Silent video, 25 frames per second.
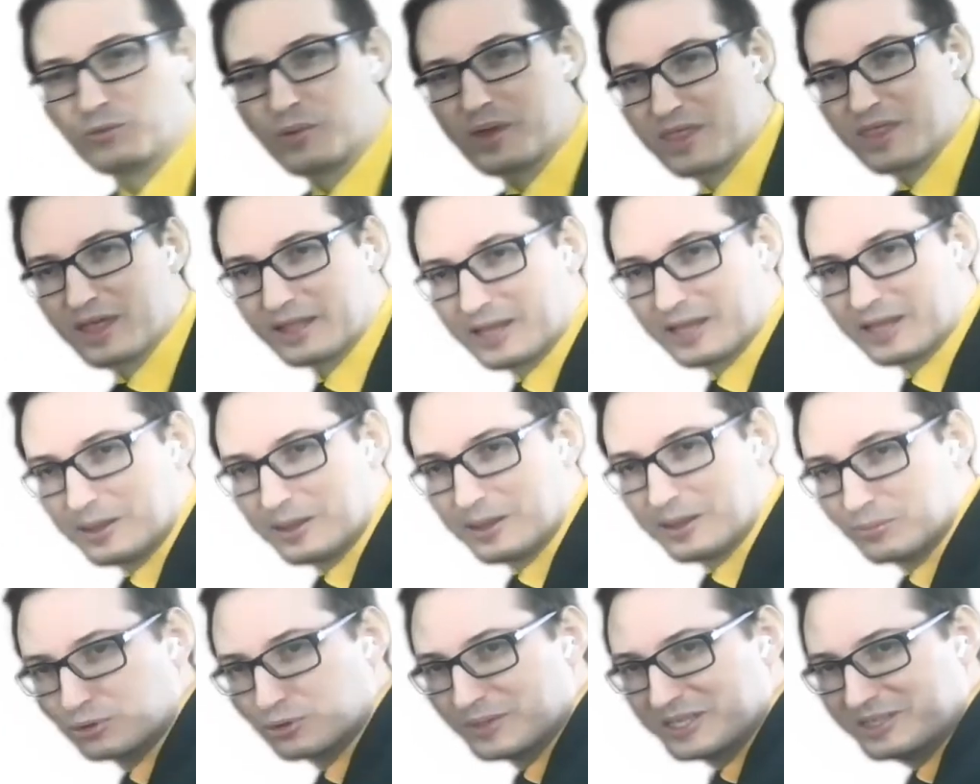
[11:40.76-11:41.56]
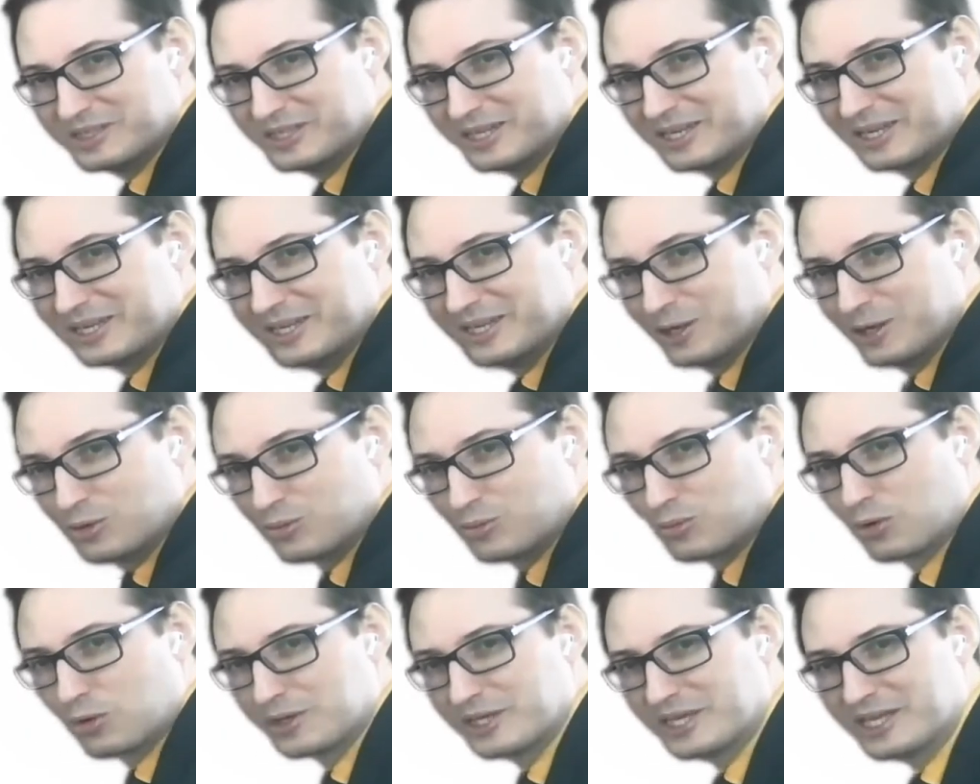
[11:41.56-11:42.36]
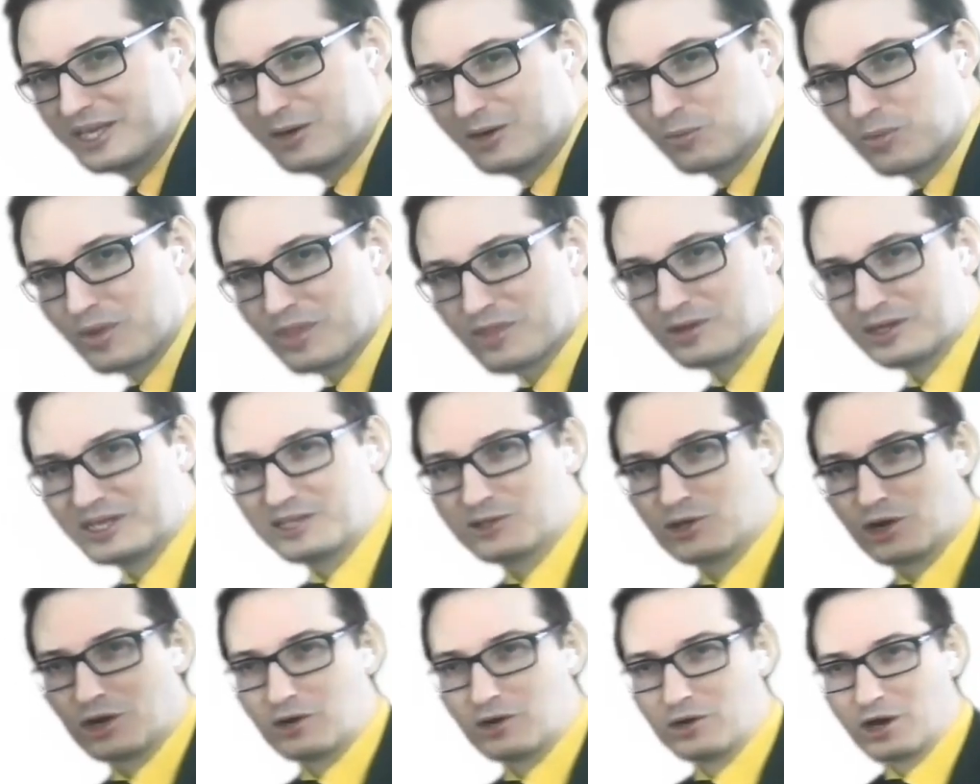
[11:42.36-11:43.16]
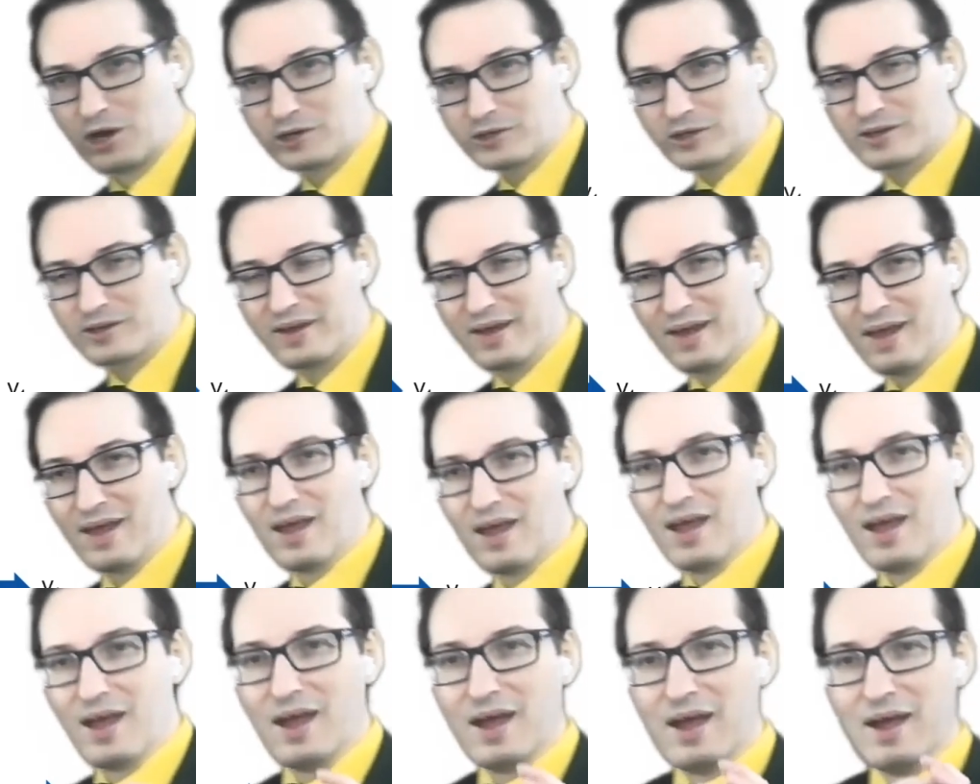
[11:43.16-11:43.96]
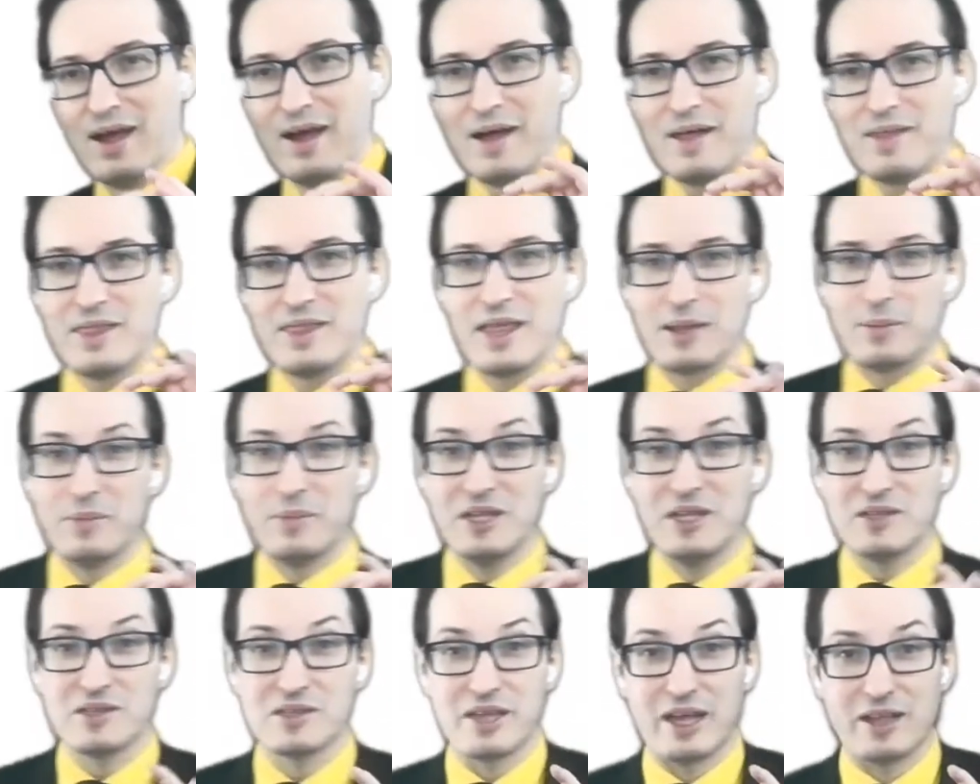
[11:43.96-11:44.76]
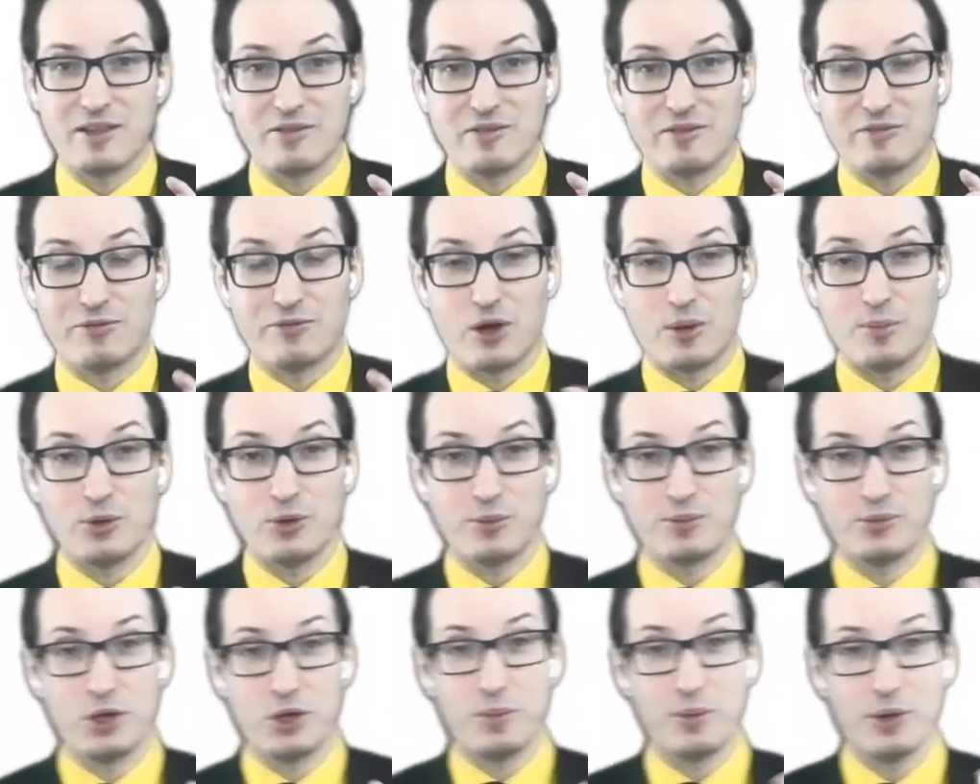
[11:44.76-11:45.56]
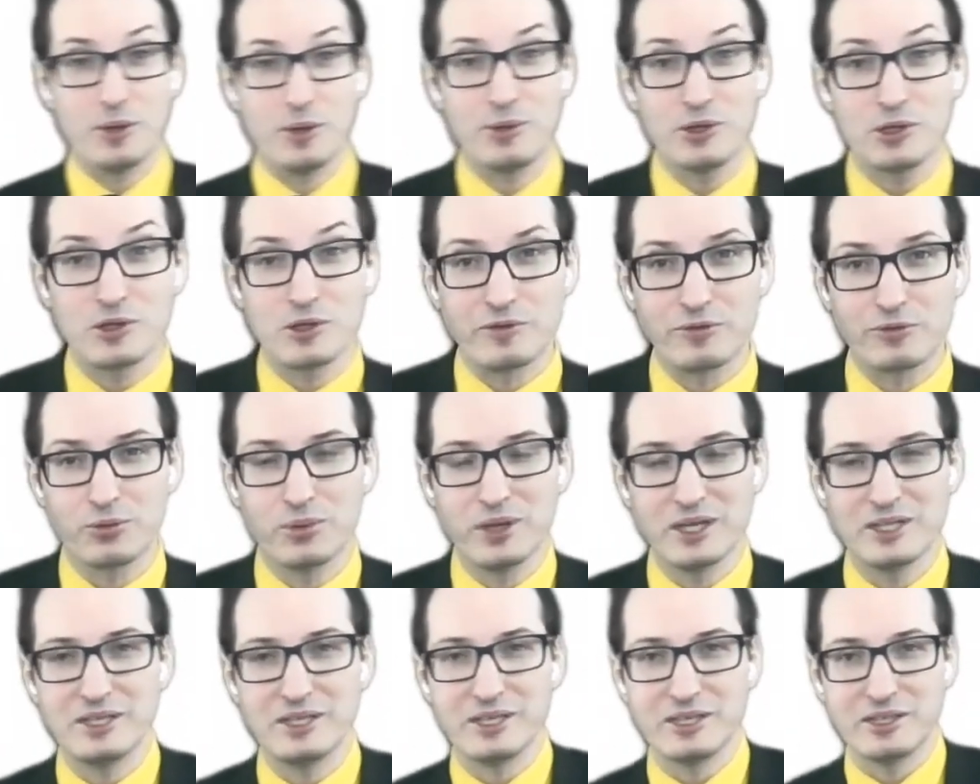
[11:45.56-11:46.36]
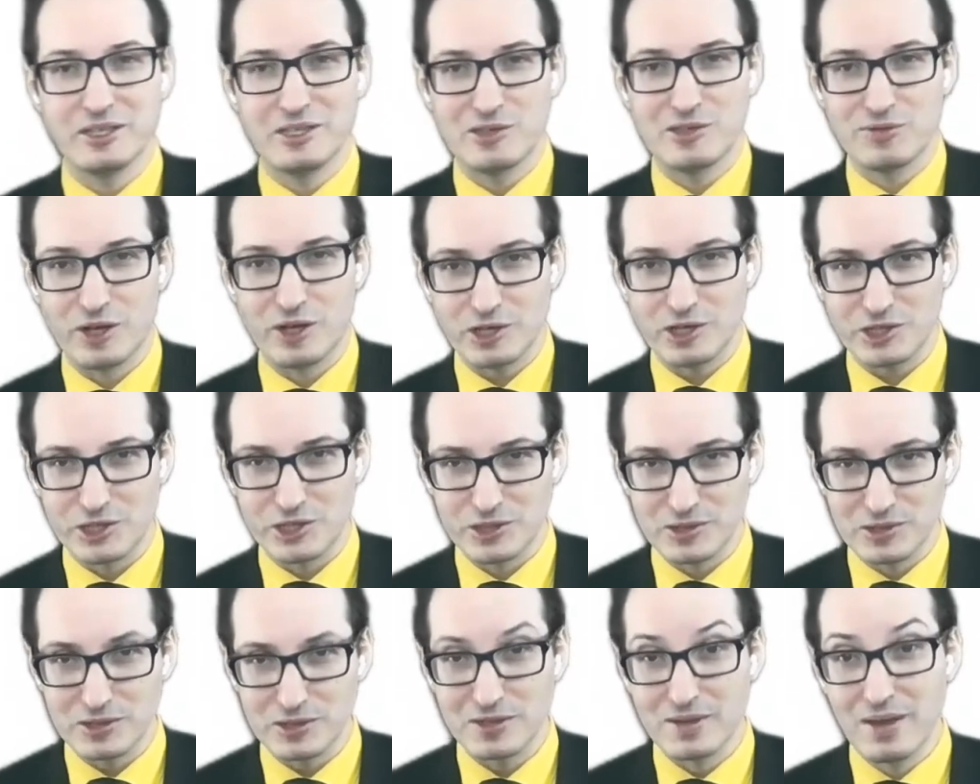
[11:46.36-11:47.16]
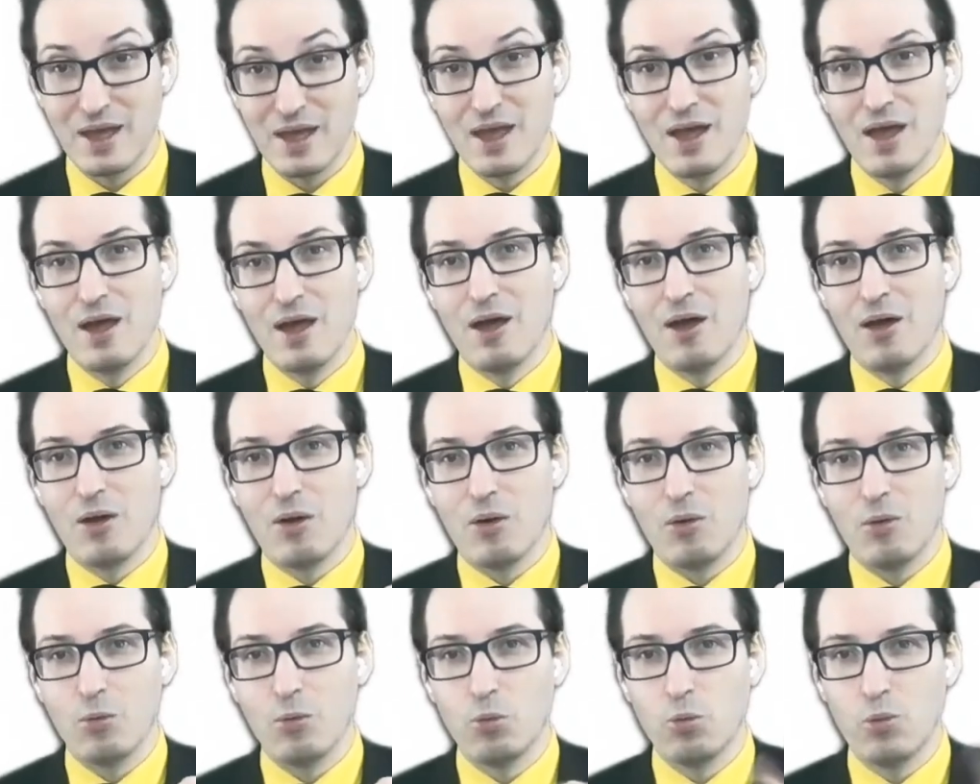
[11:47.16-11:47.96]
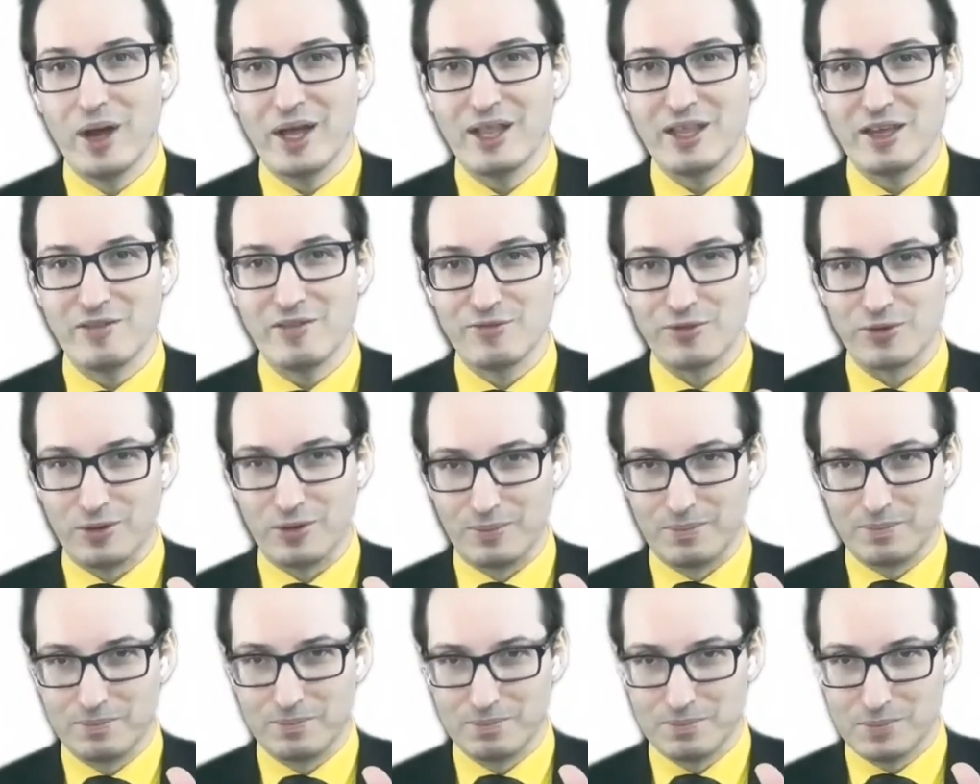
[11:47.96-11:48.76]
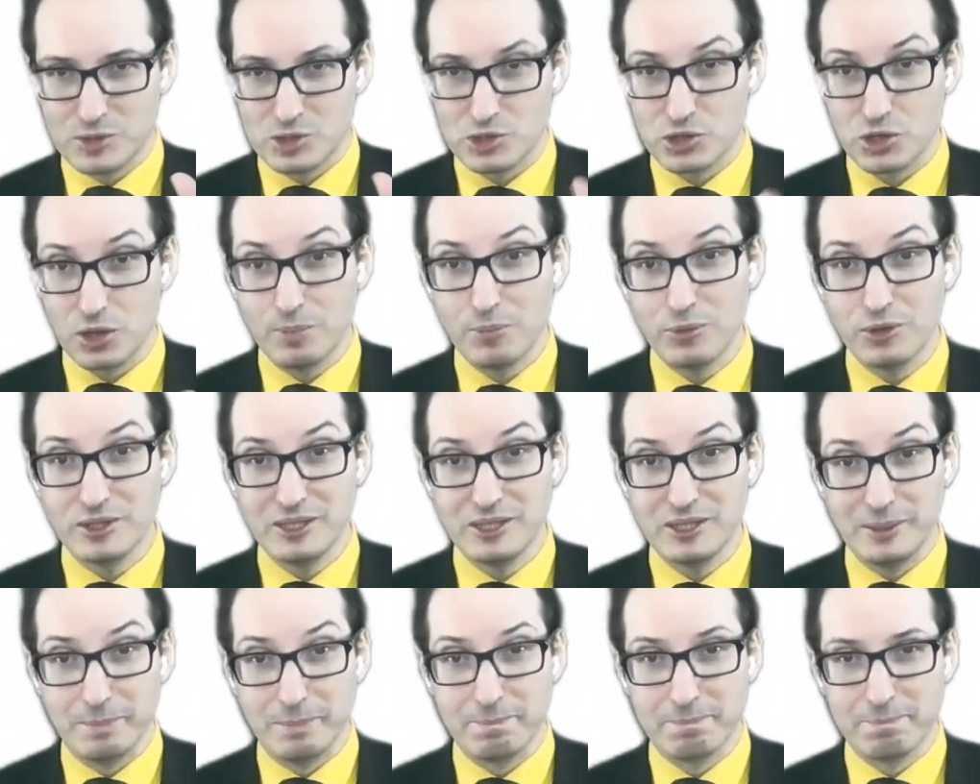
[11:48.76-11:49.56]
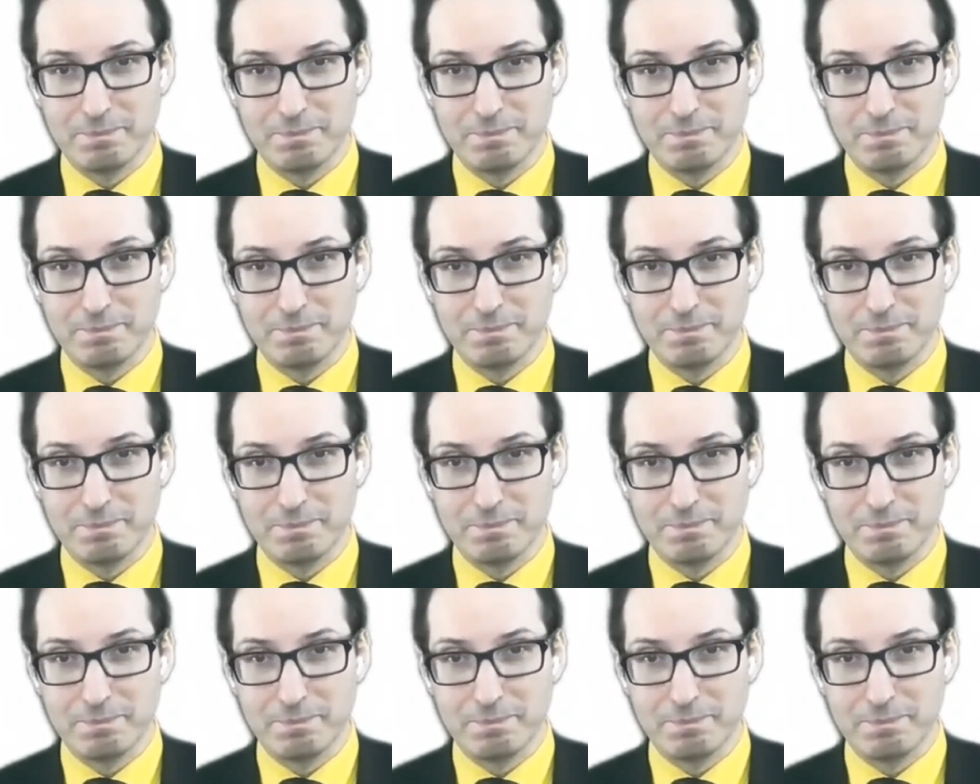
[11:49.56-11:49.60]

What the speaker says: with that? I put basically a row here with a little lock. That means that for the purpose of creating these versions, whenever somebody